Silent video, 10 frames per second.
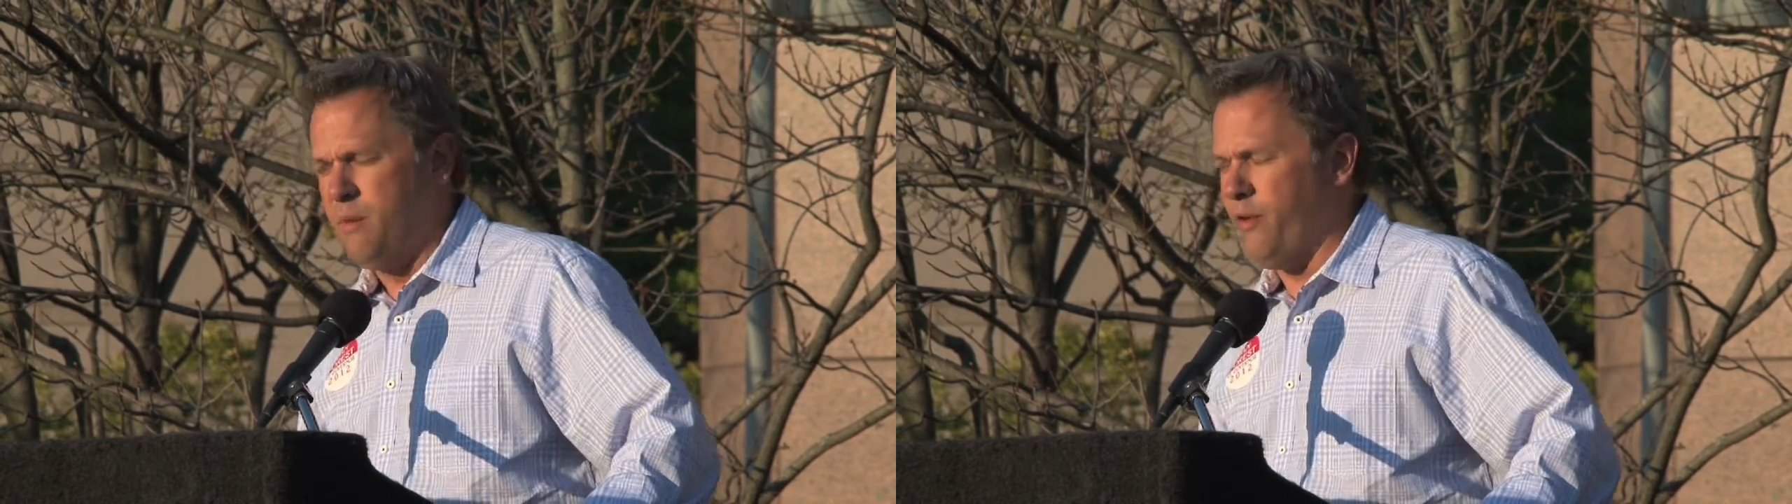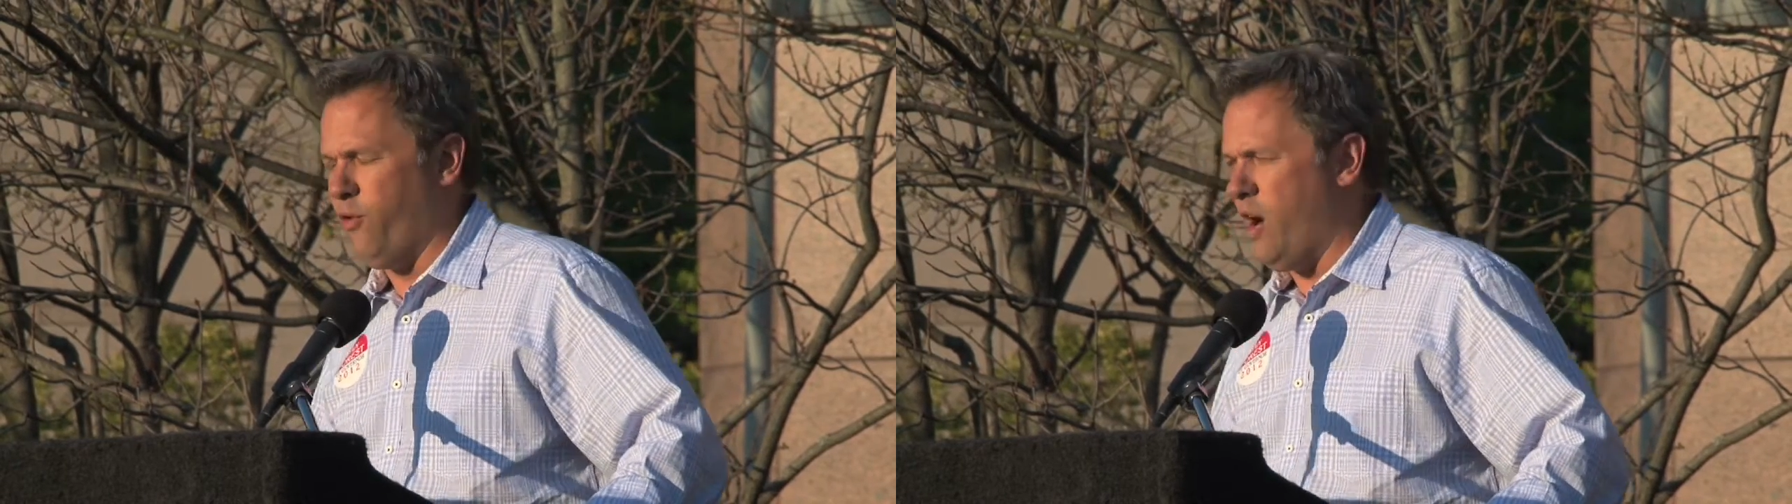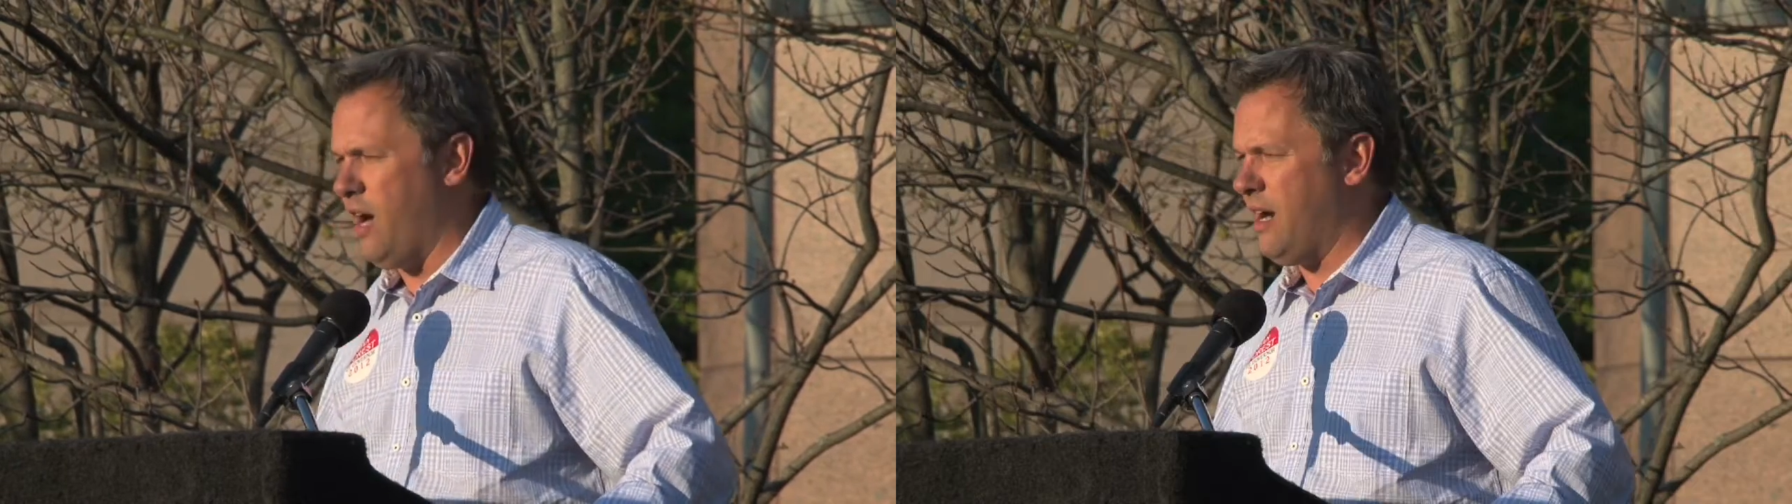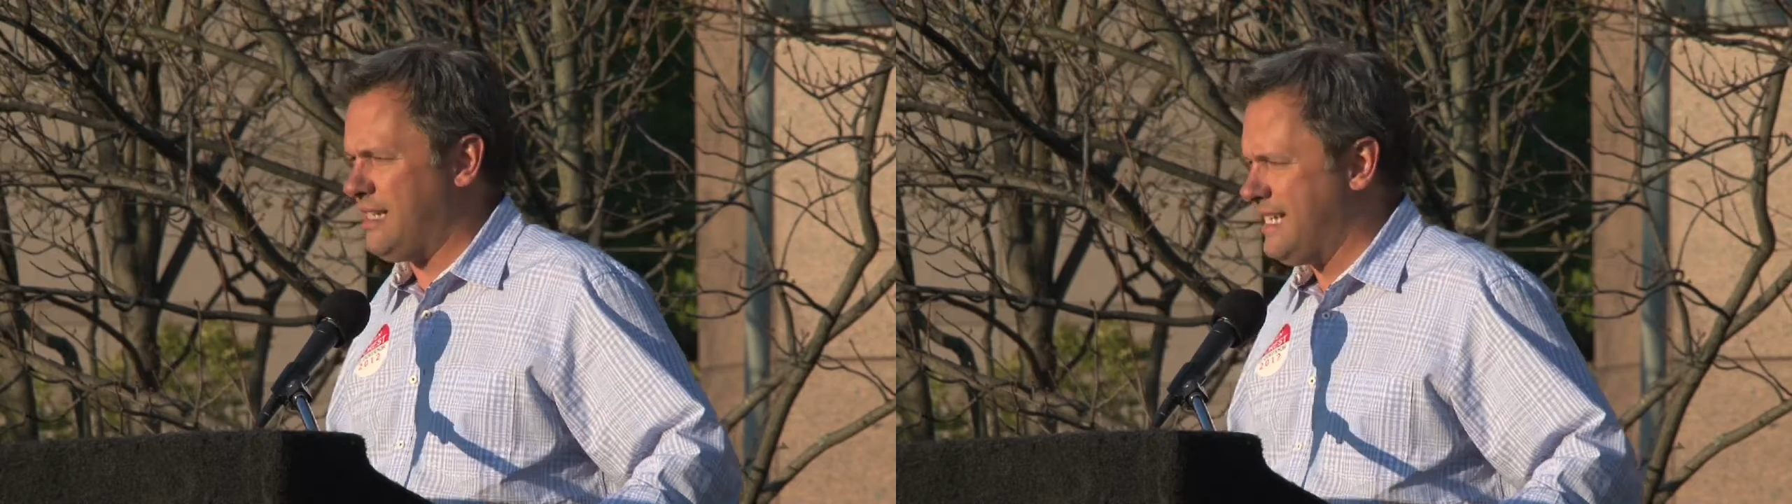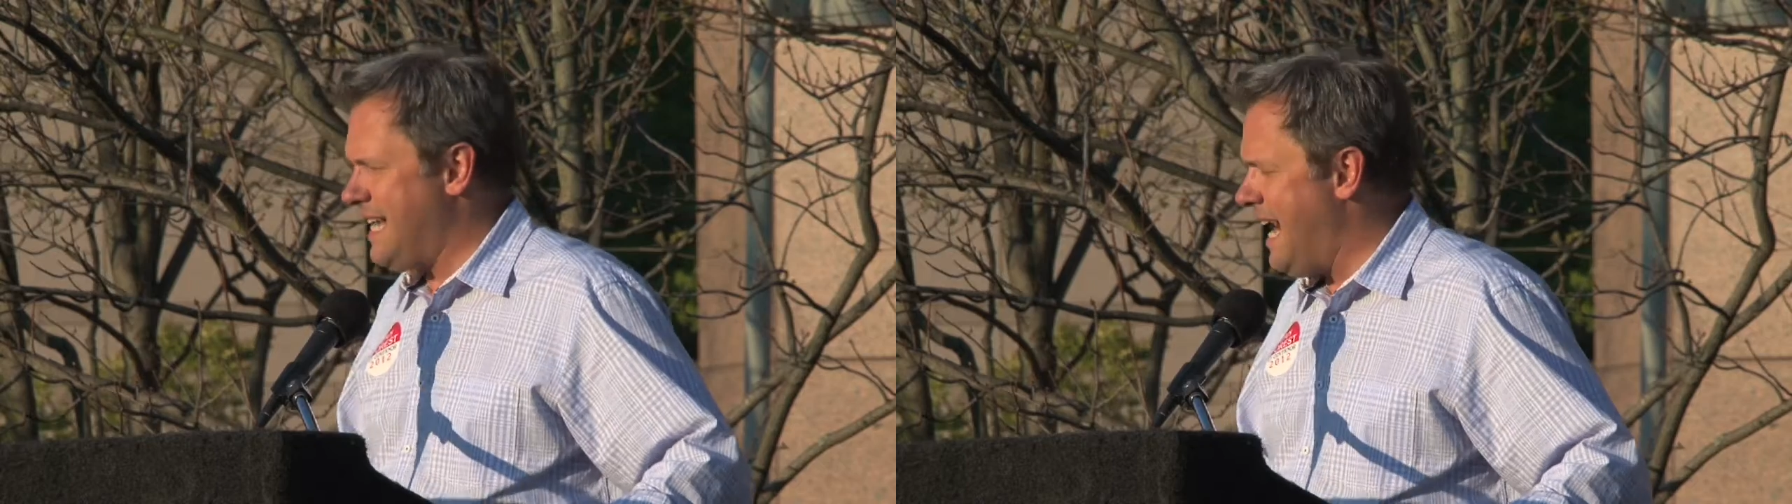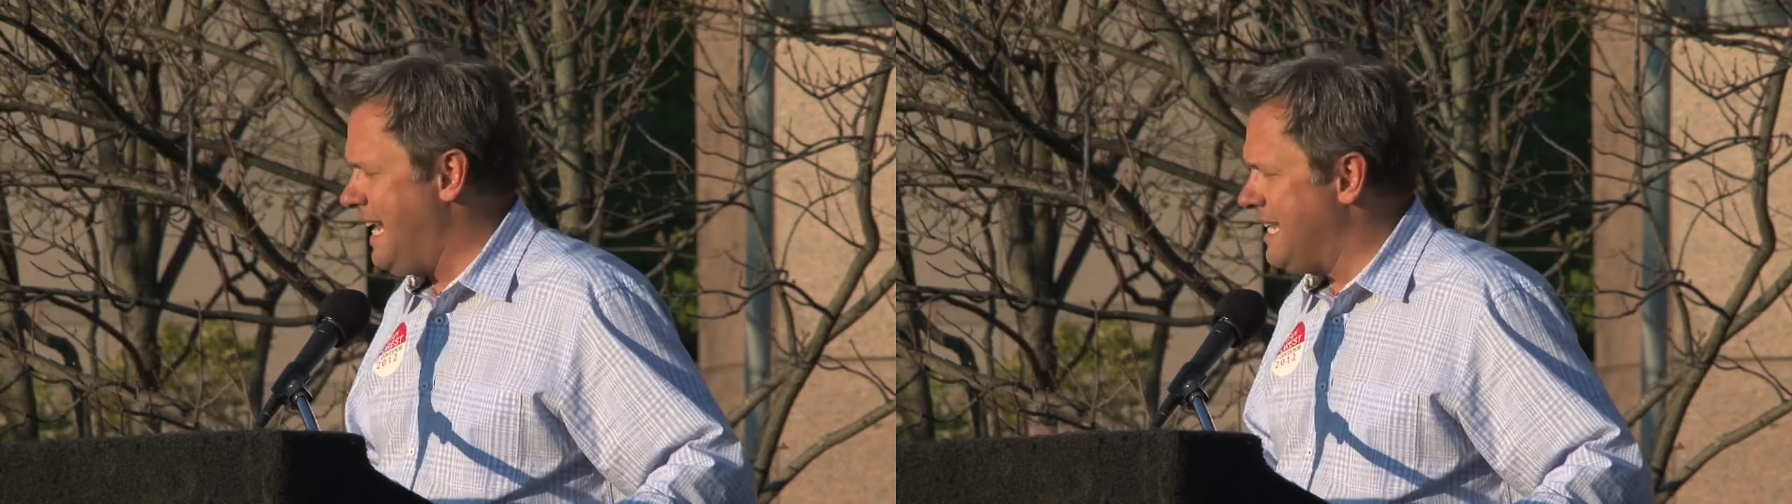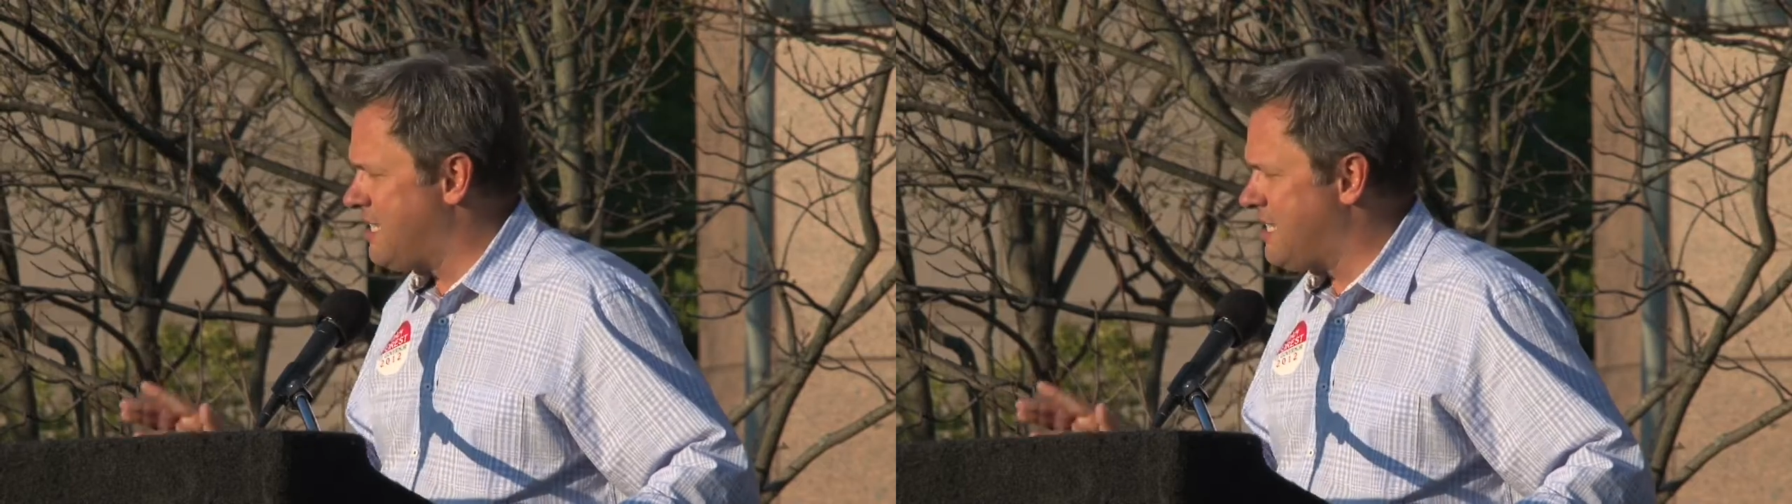before I decided